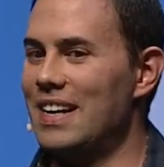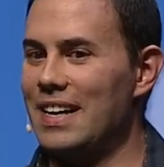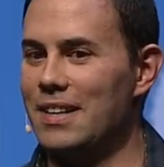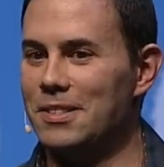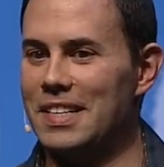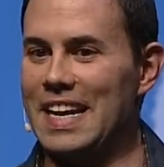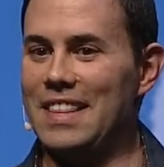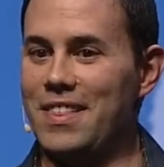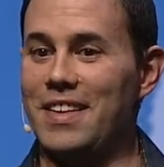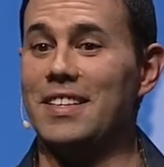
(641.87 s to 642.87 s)
uh,
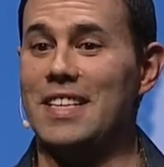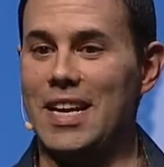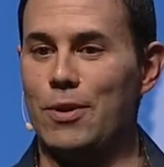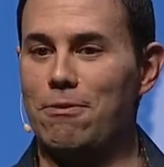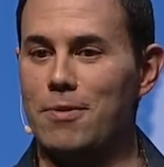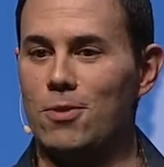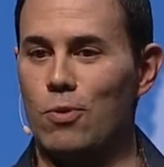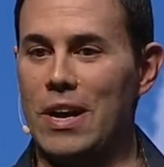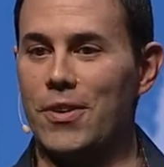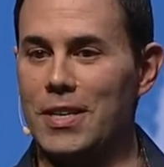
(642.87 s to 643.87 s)
again, the thing to take away from it,
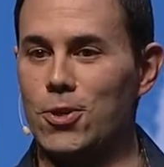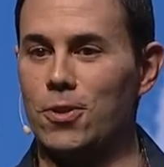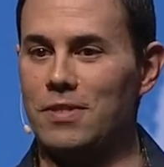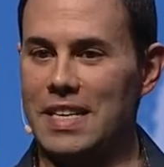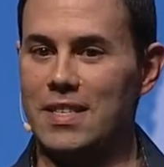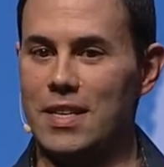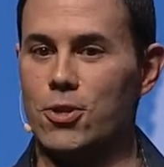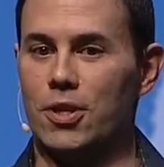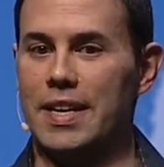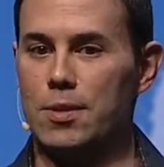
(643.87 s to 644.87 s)
we are these sort of
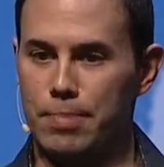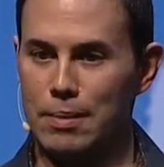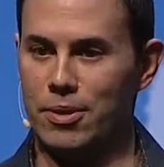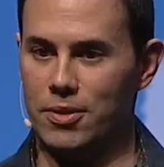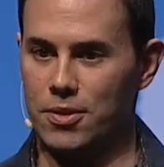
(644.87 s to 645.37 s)
decentralized bubbles.